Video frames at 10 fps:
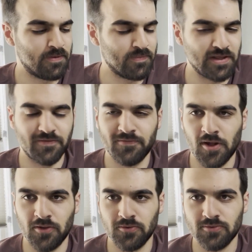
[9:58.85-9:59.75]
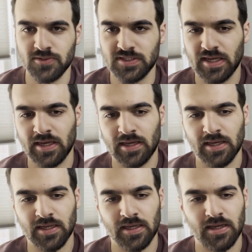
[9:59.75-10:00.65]
It follows
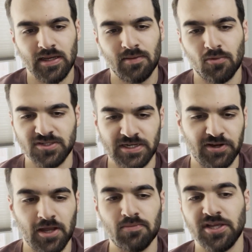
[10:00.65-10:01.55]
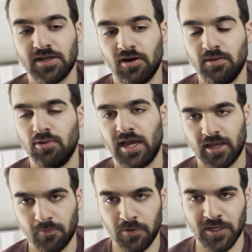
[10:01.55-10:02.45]
a mercenary company called the Black
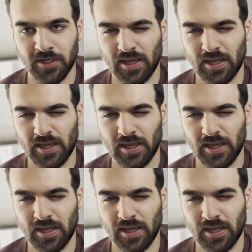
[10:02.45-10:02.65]
Company